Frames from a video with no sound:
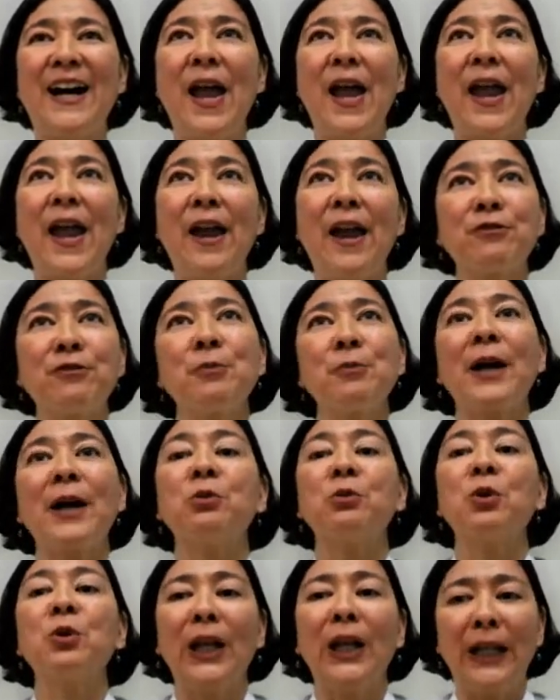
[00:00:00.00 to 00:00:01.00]
Everybody
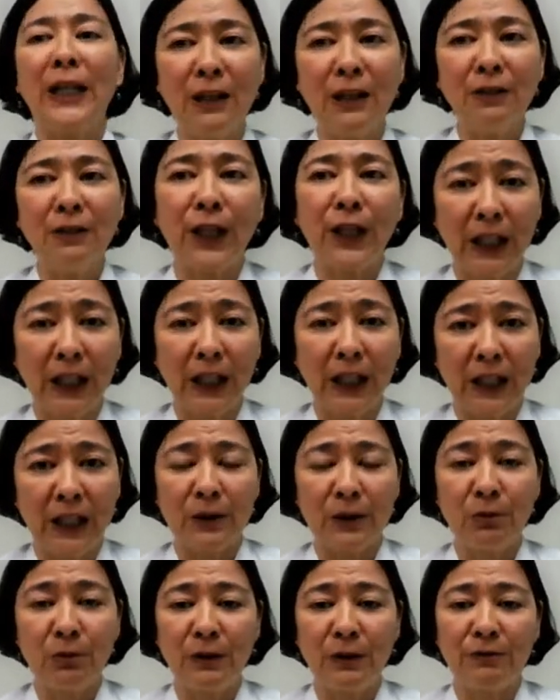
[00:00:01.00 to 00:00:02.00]
will leave
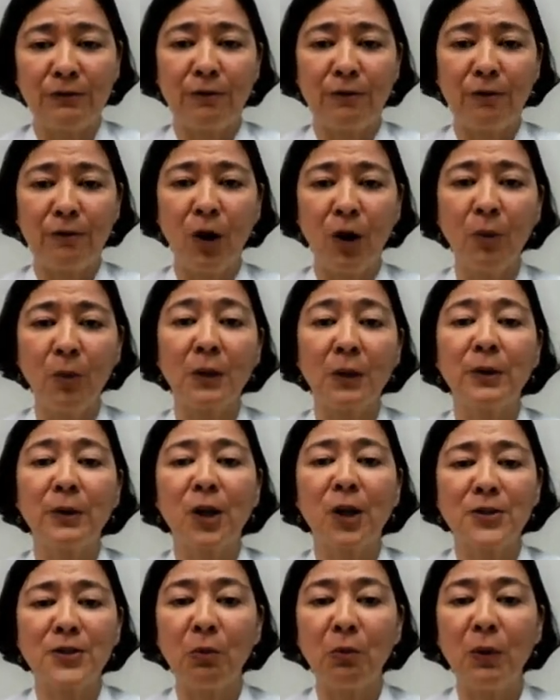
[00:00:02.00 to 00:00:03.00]
here with a formula
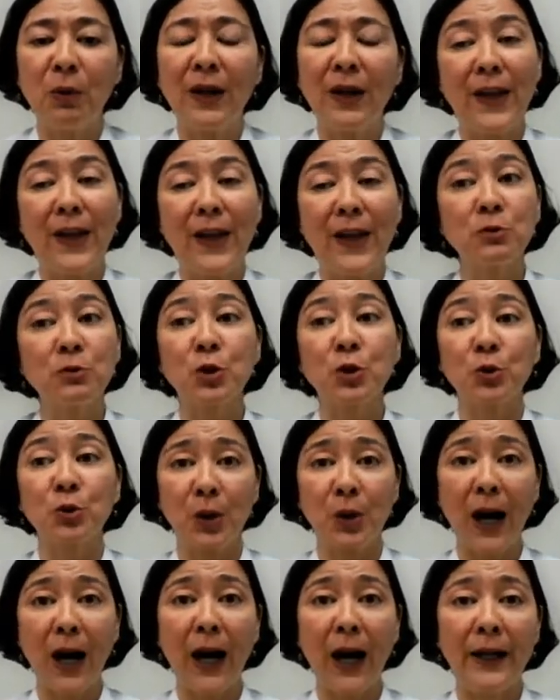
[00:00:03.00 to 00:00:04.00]
because I want them to
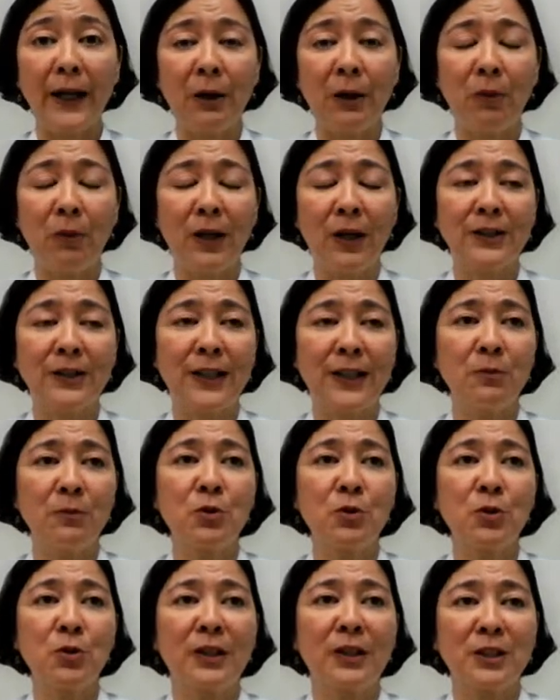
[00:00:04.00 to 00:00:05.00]
try, I want them
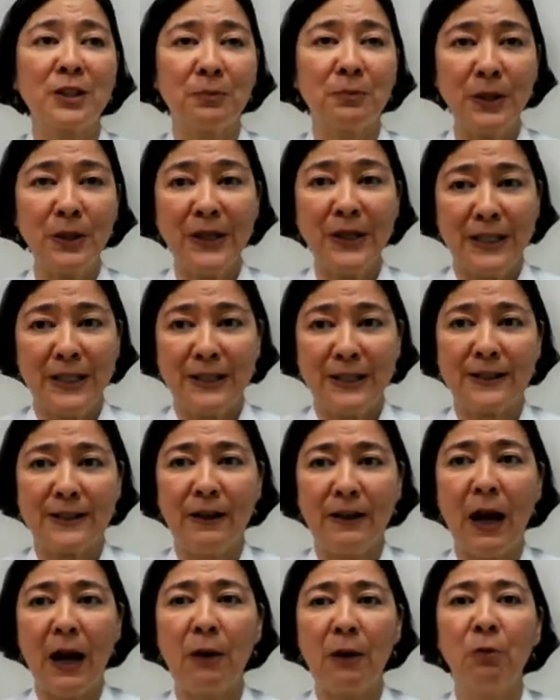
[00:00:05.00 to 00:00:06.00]
to experience,
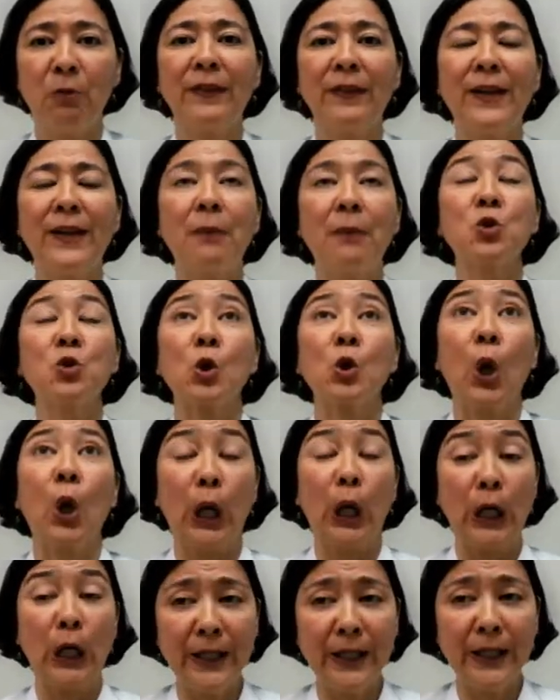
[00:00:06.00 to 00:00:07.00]
I want them to
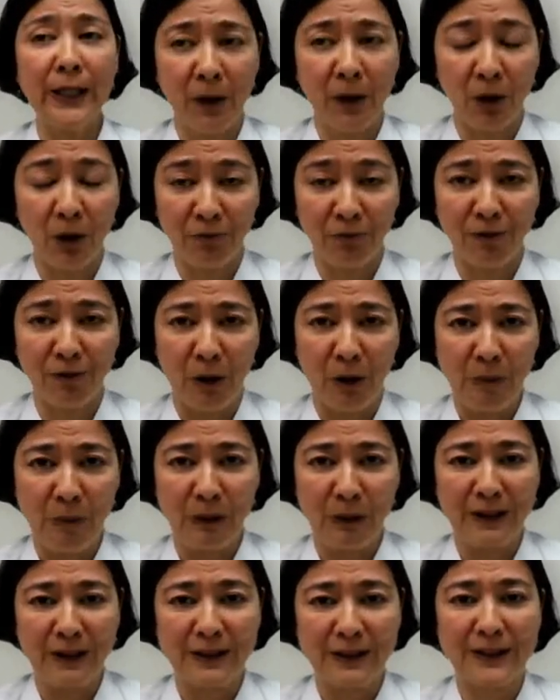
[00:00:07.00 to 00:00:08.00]
learn about
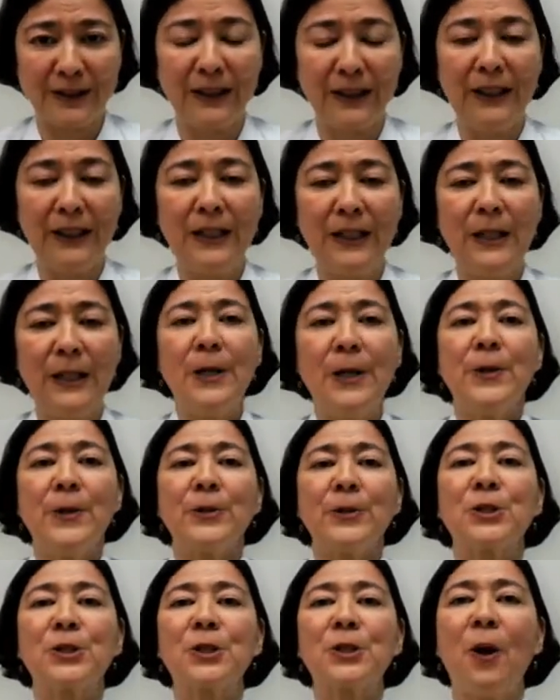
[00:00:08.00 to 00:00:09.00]
formulas.
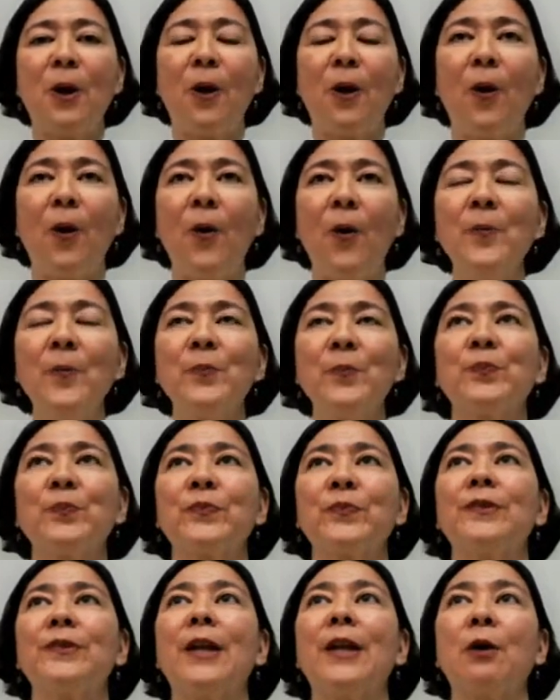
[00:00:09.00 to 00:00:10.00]
So
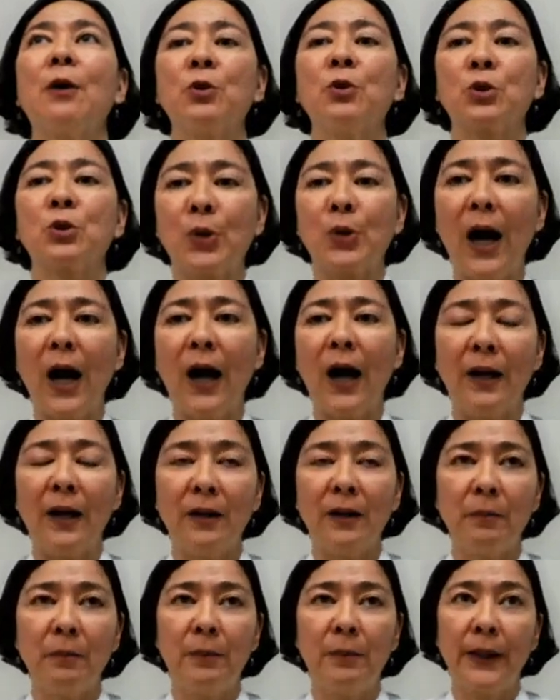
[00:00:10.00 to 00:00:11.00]
they will try,
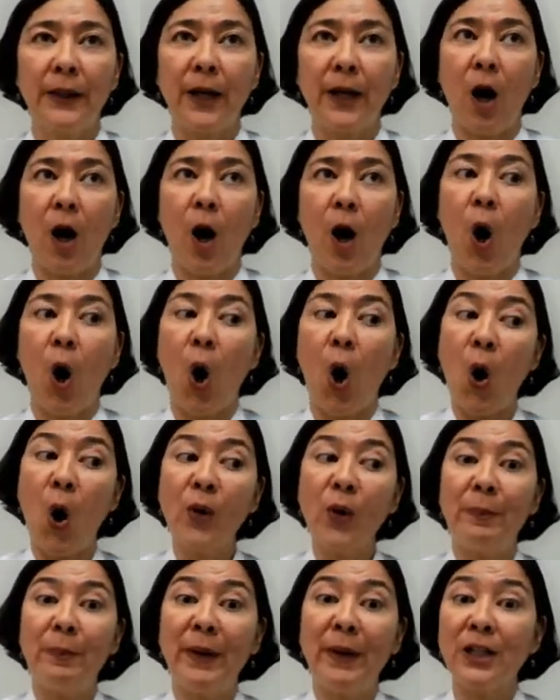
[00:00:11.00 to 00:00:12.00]
but all
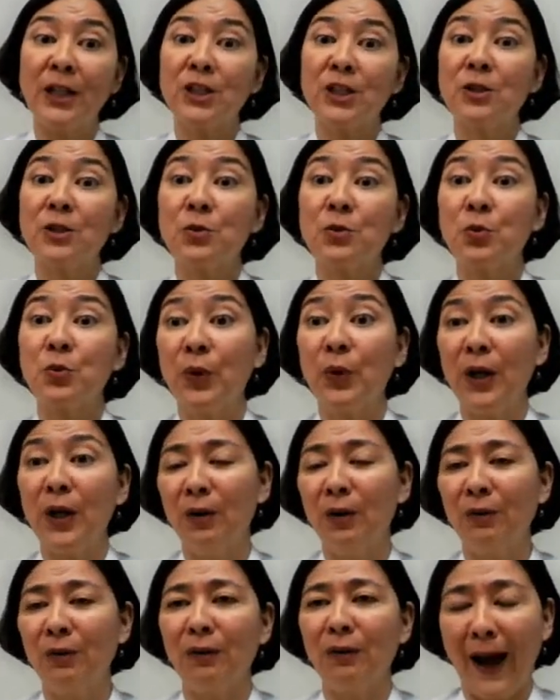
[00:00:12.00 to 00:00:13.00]
the patients
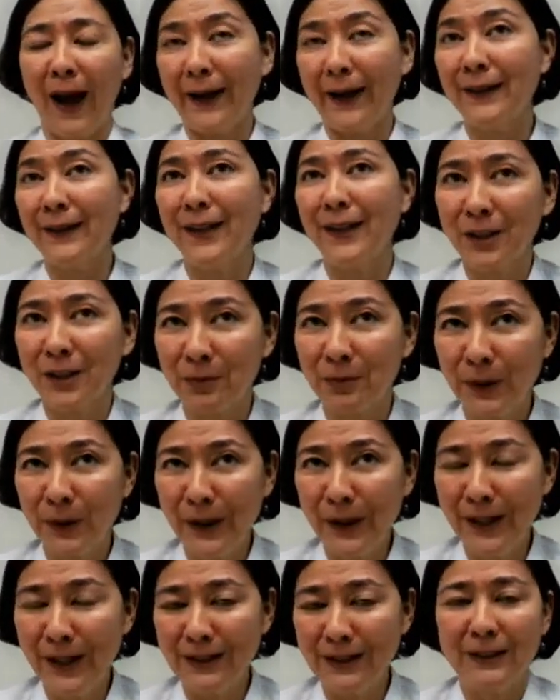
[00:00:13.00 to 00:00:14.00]
will like the
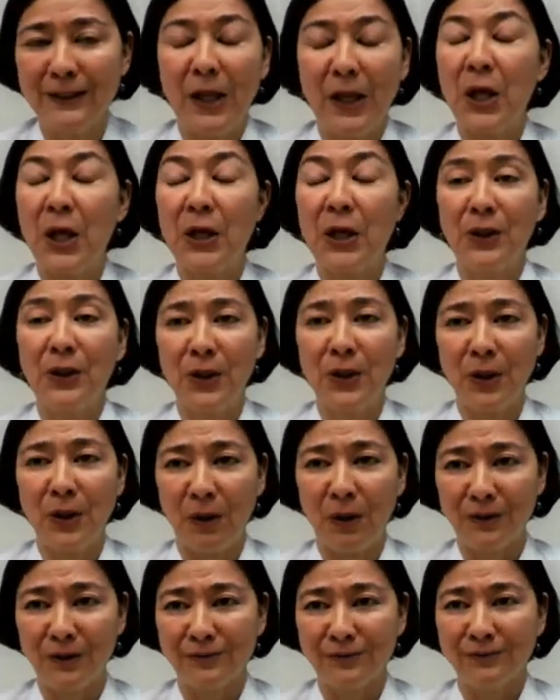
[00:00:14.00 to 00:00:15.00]
experience? No.